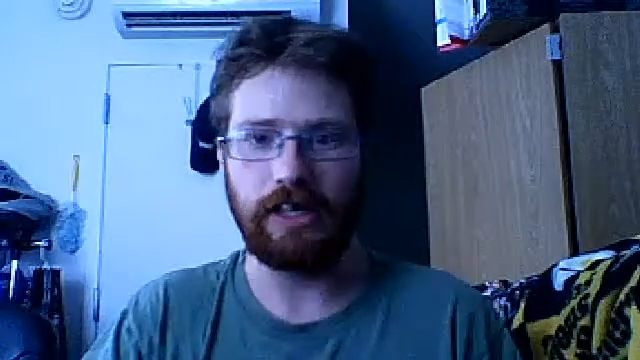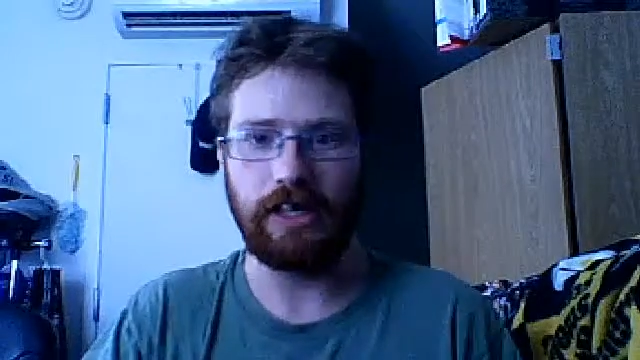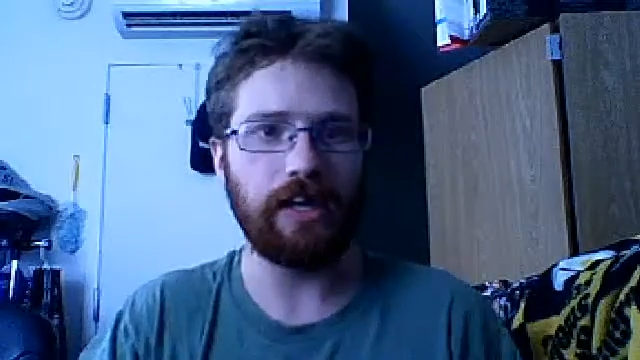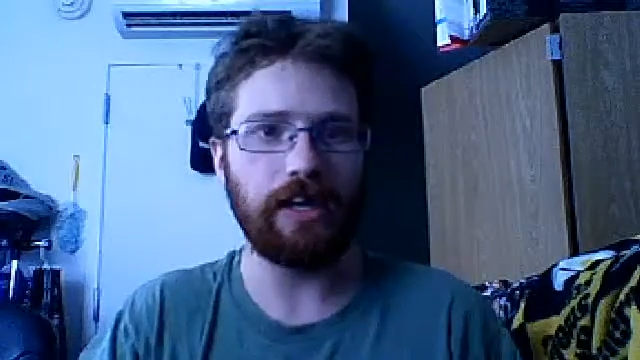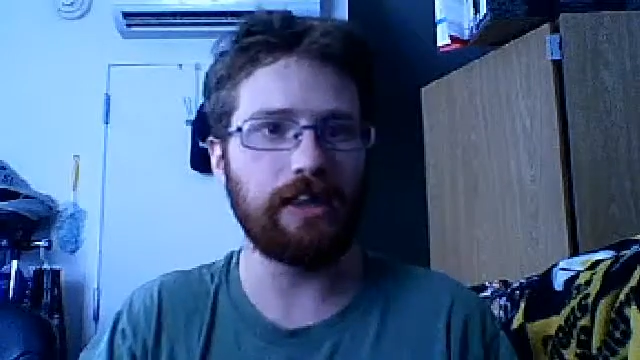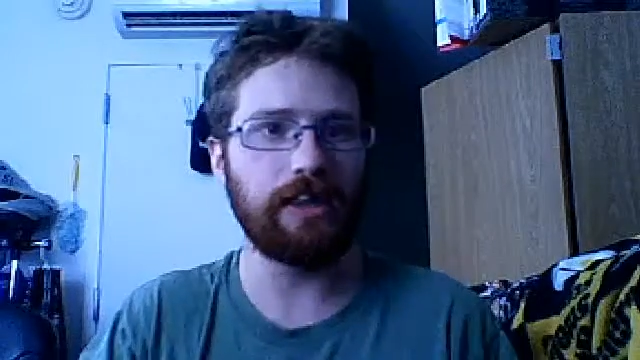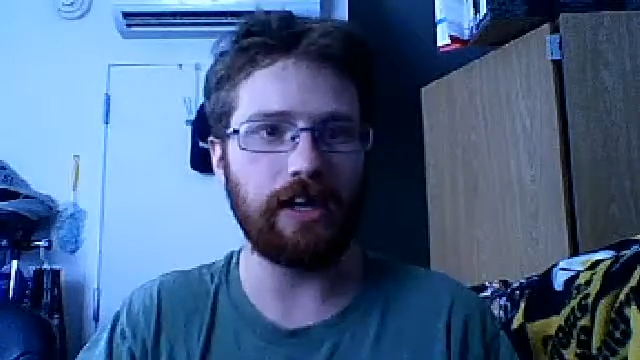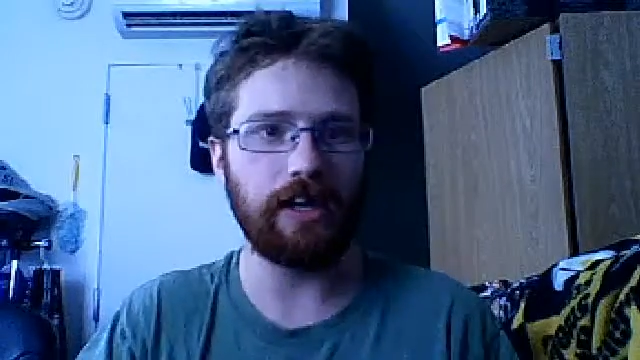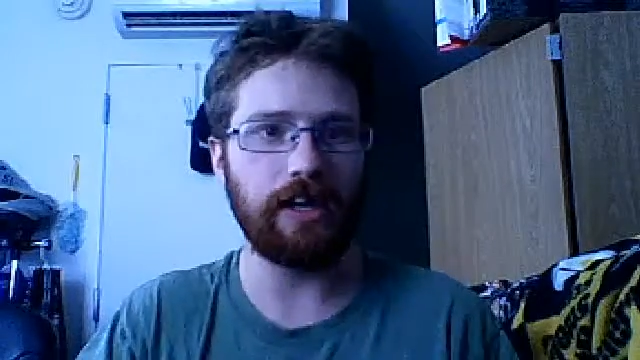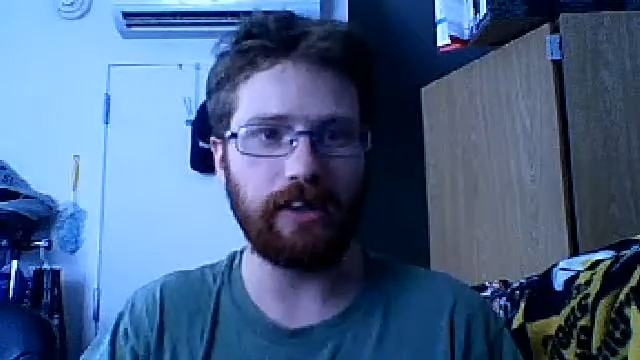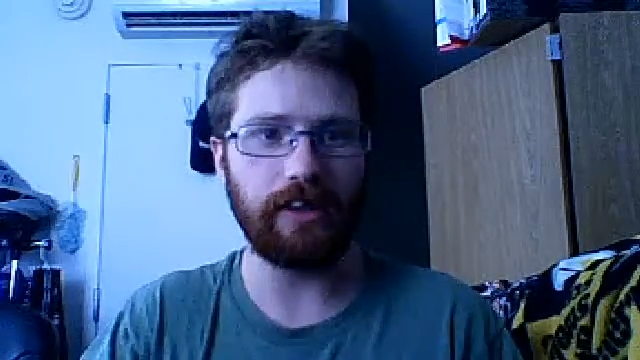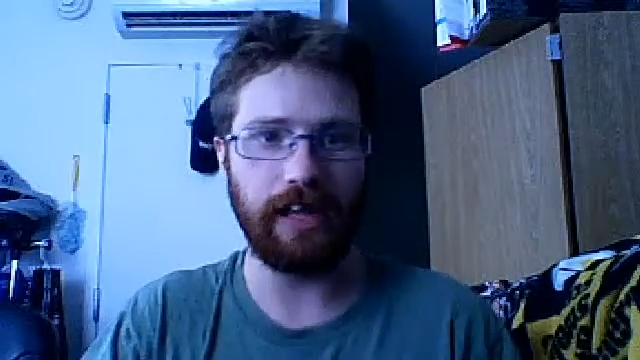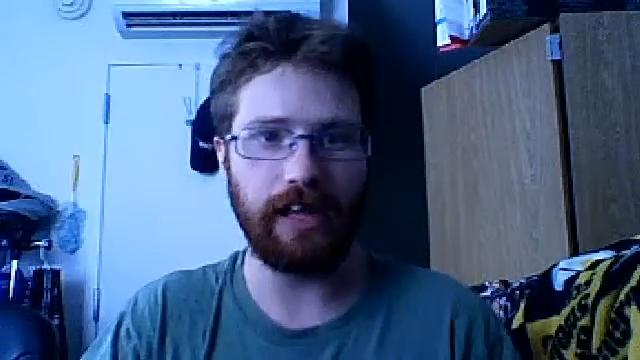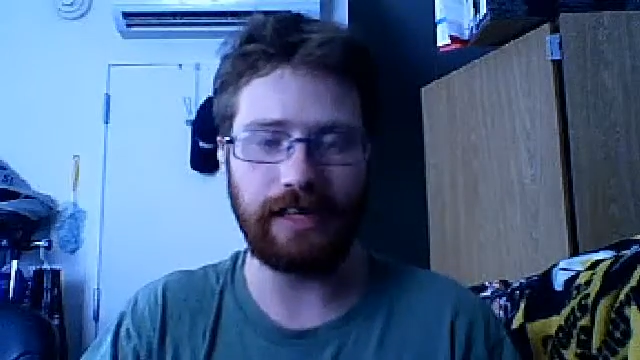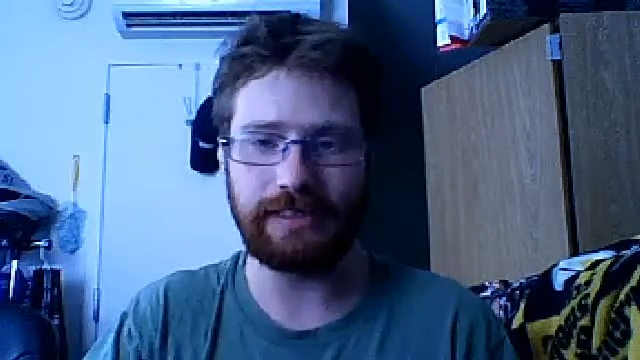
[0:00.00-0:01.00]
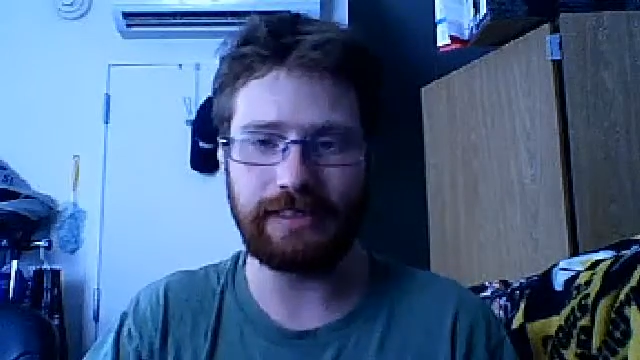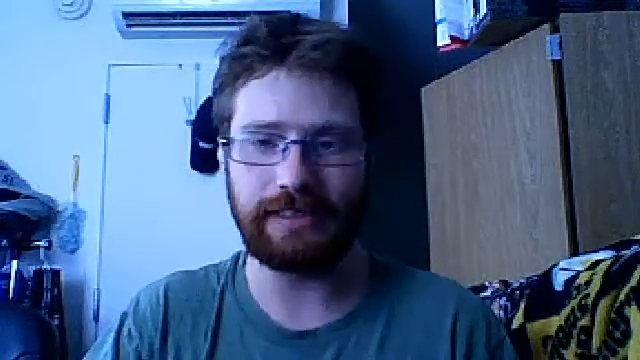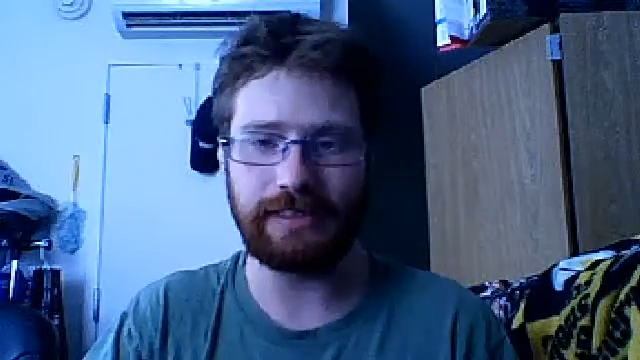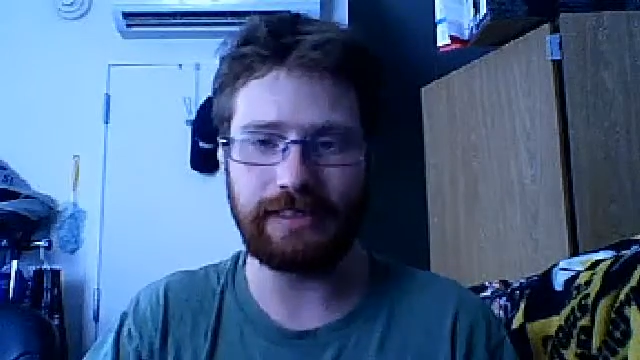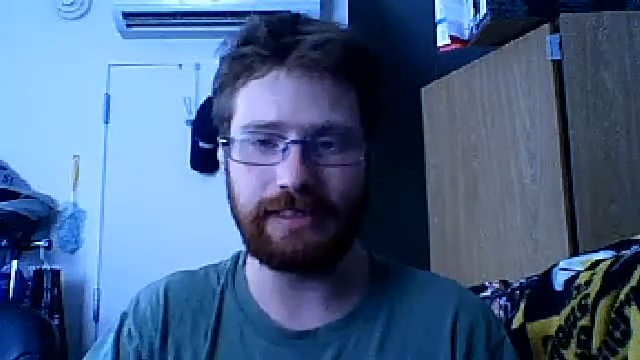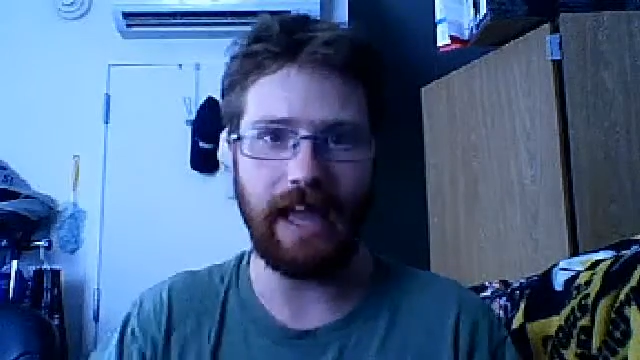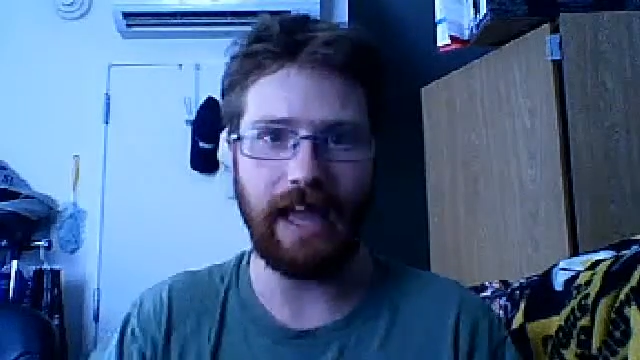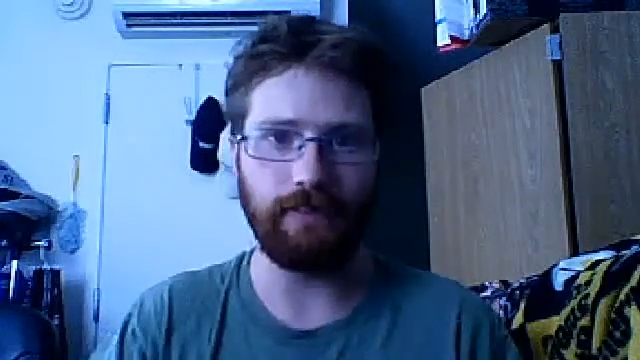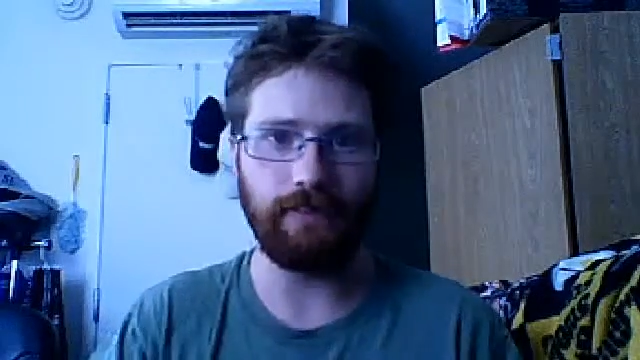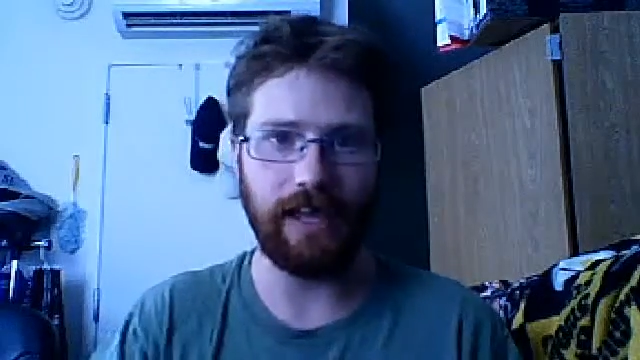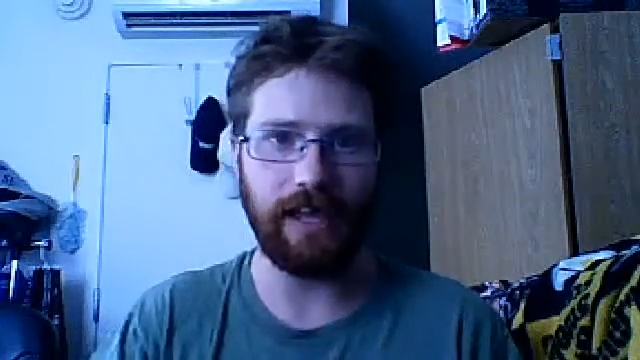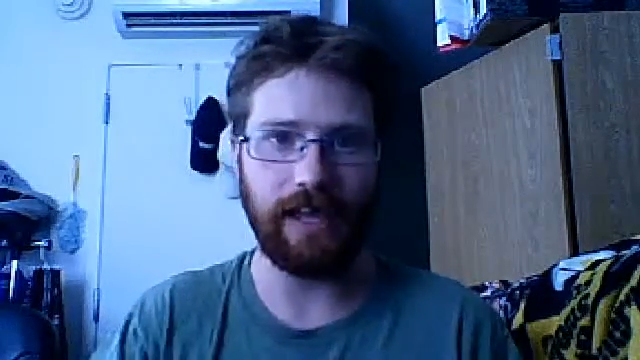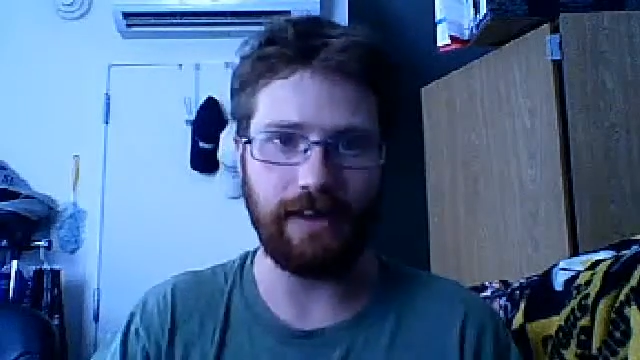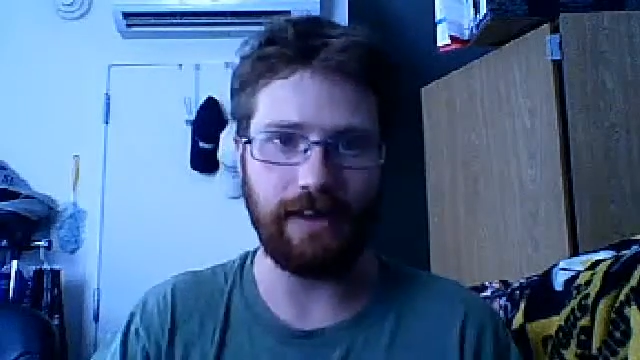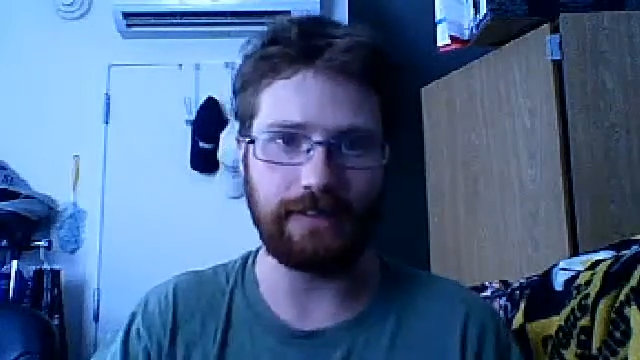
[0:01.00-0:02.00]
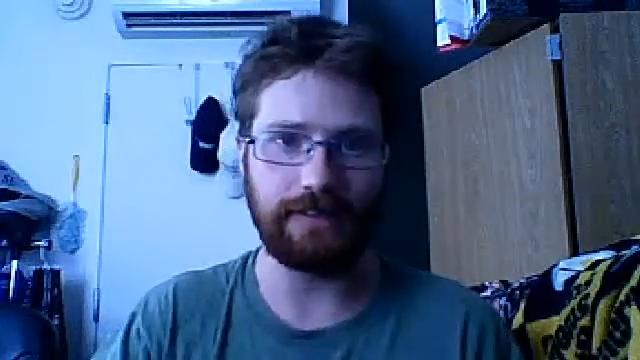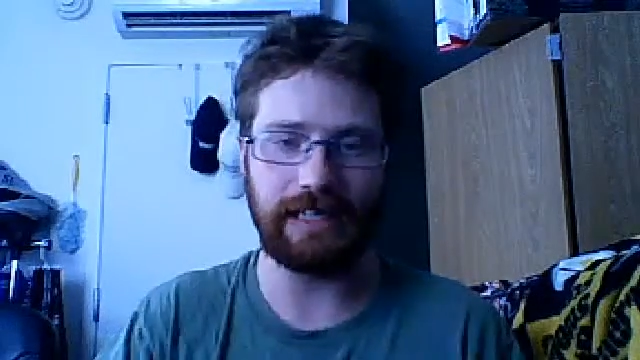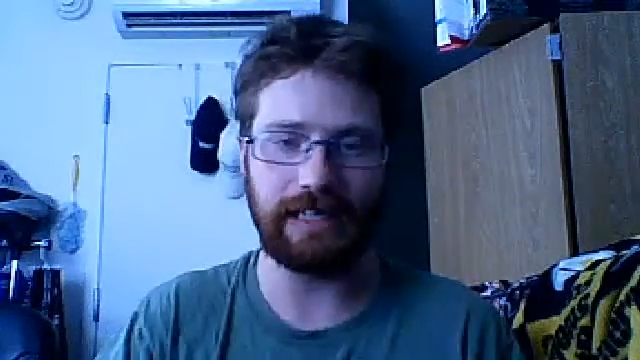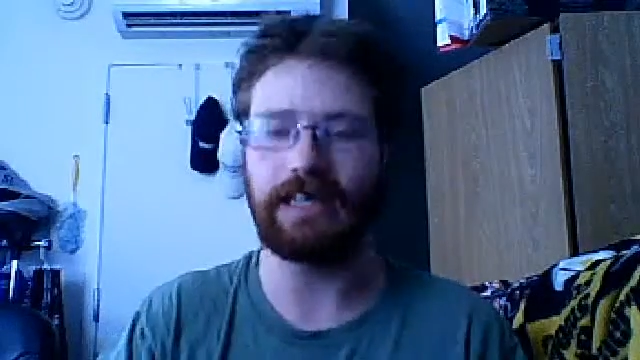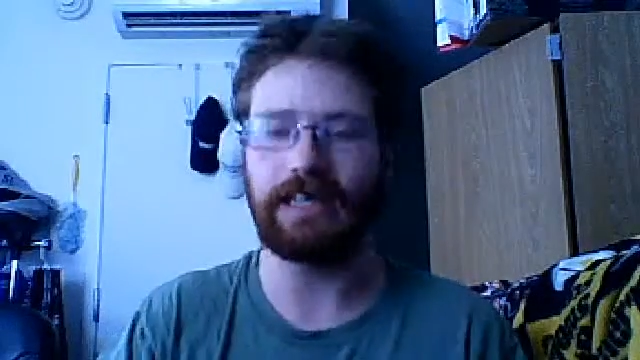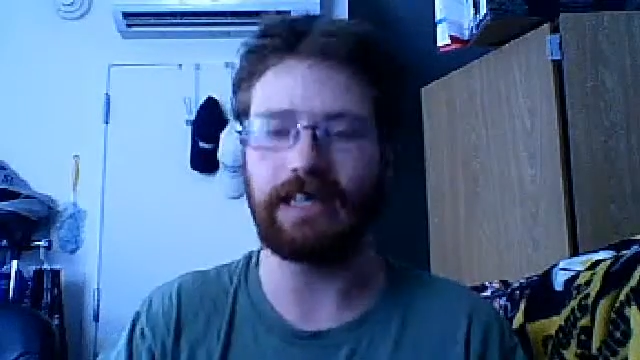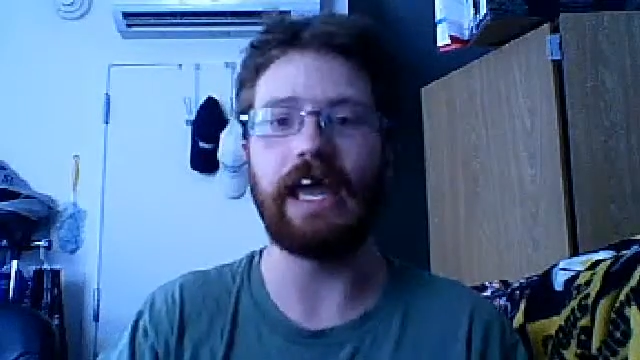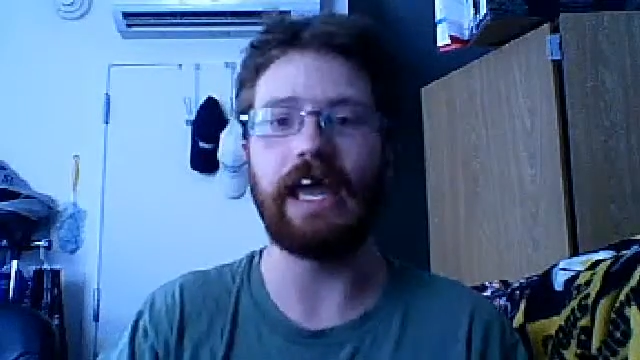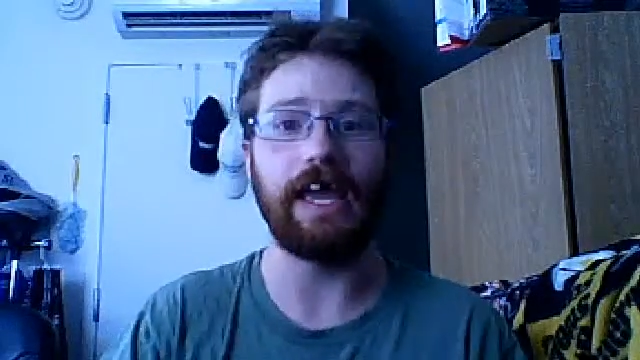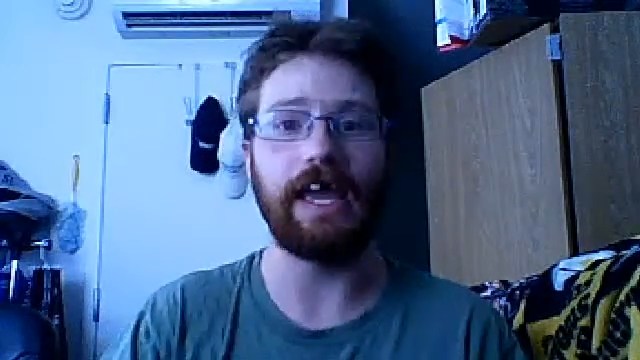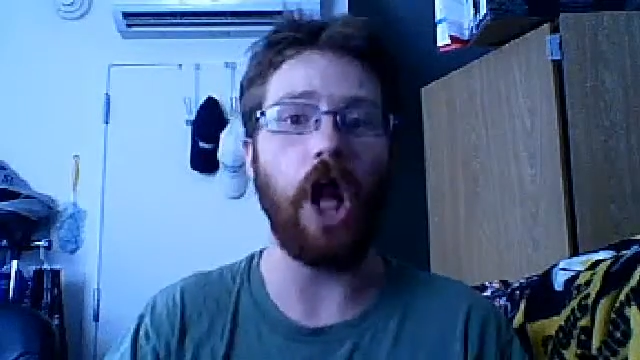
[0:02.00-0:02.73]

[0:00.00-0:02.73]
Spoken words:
In the early onset that we have seen, it